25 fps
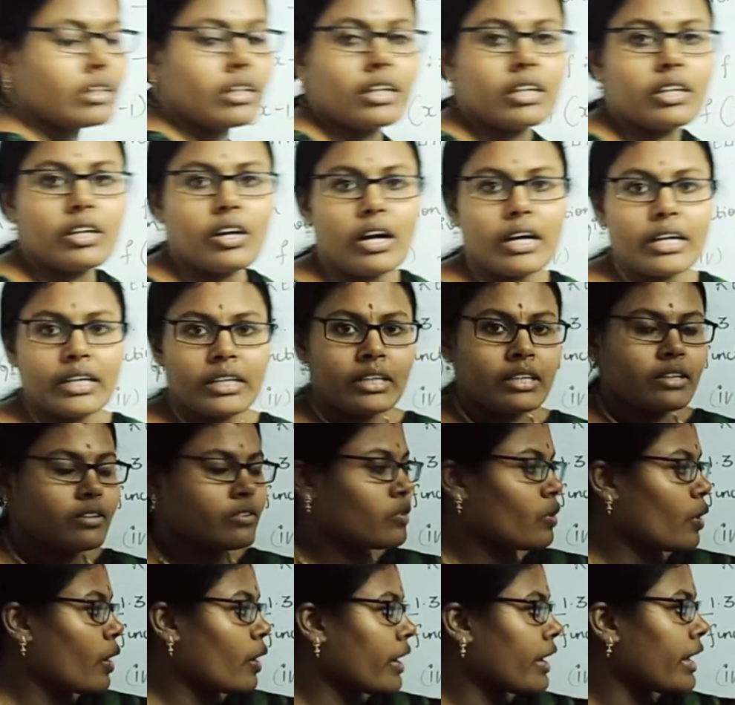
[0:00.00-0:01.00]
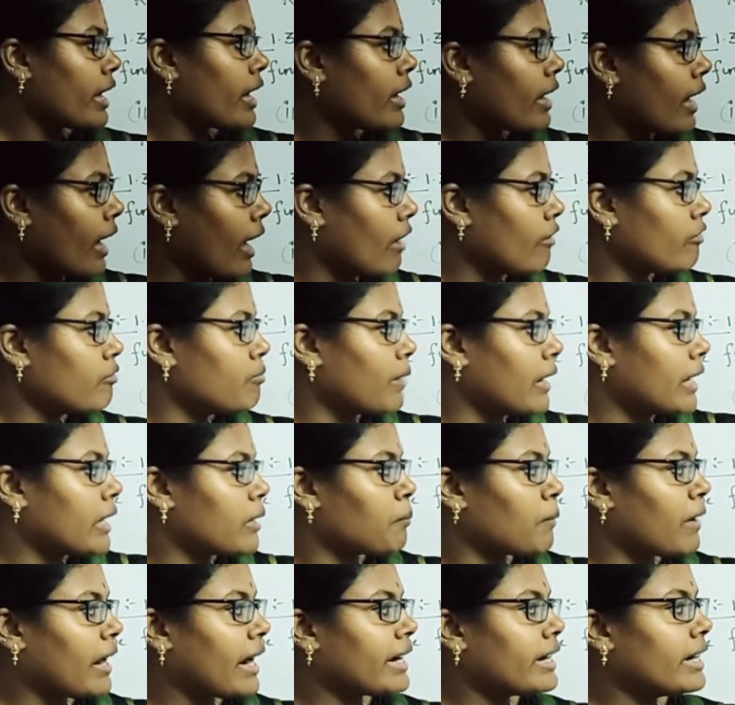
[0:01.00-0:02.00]
Got? So here I have
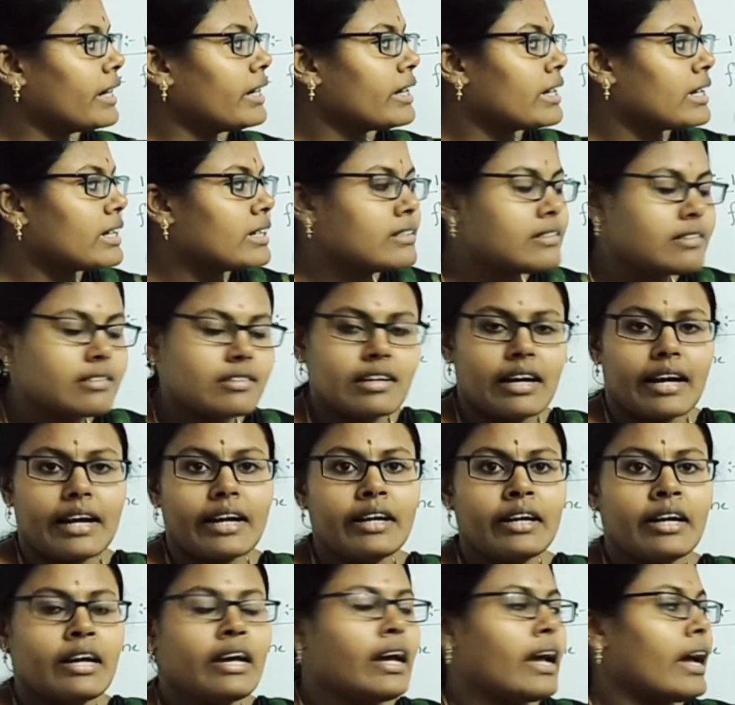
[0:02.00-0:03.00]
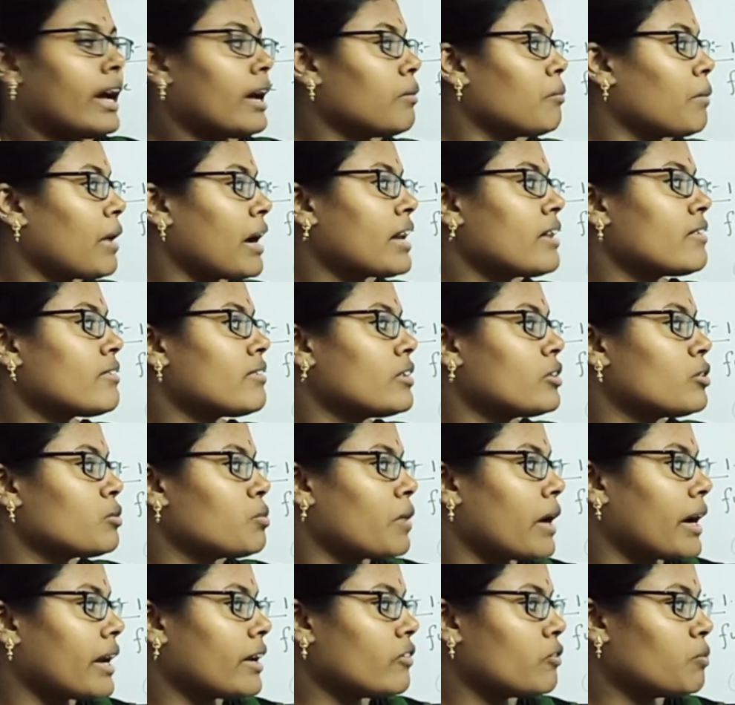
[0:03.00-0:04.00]
multiplied it inside, and minus into
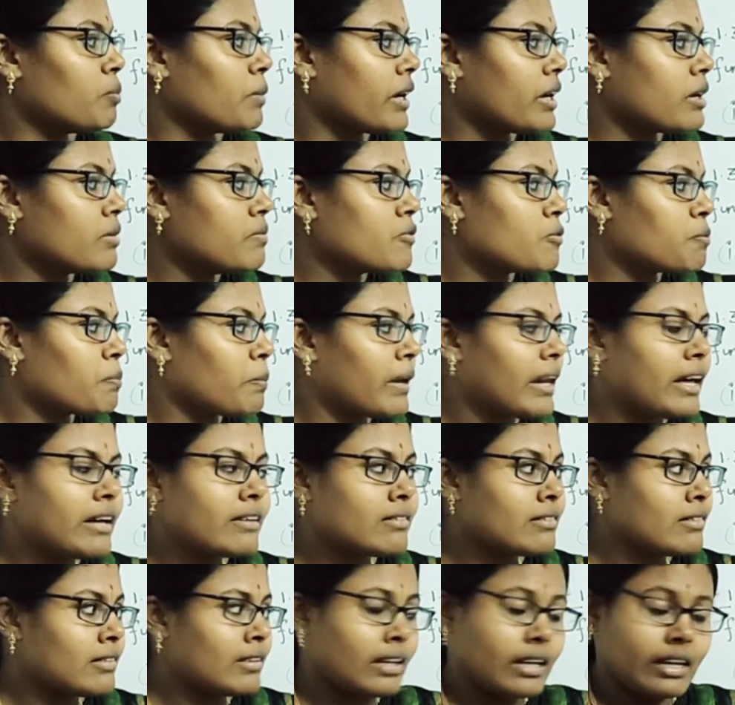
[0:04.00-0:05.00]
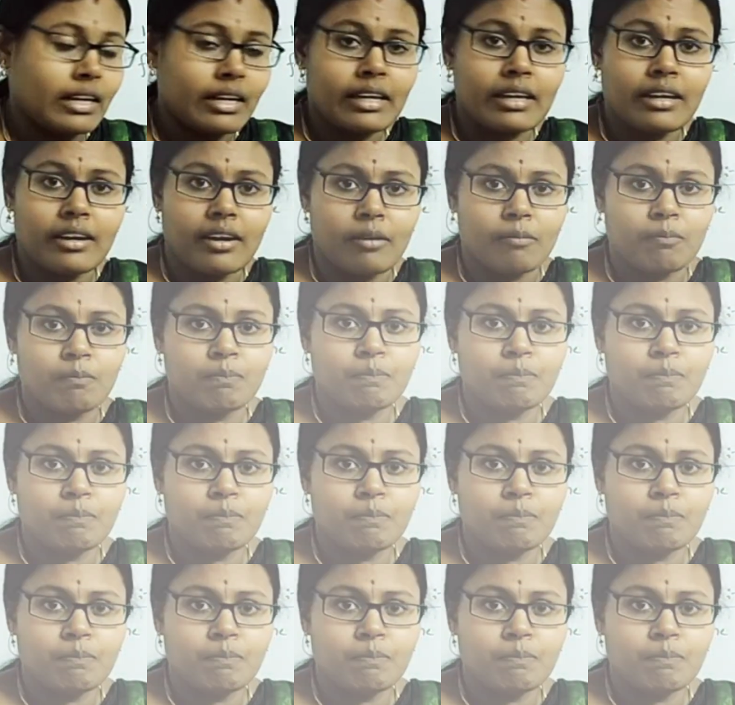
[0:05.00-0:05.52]
minus becomes plus here.